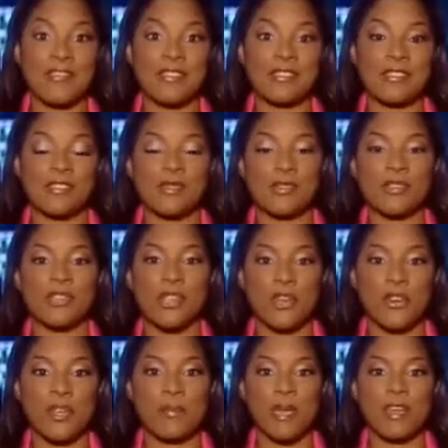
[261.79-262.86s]
and Social
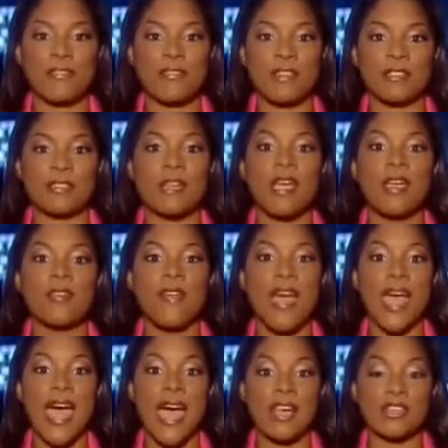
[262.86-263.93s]
Security benefits
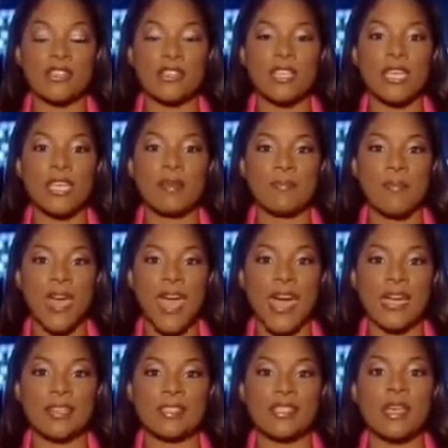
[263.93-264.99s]
that actually
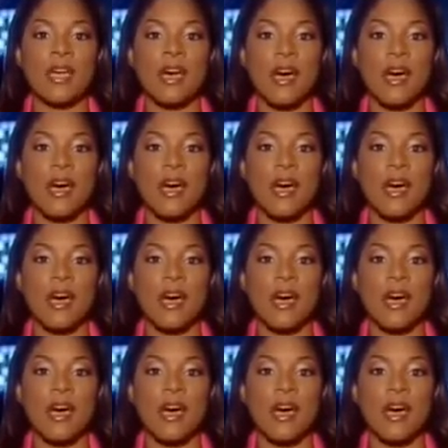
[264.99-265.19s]
impact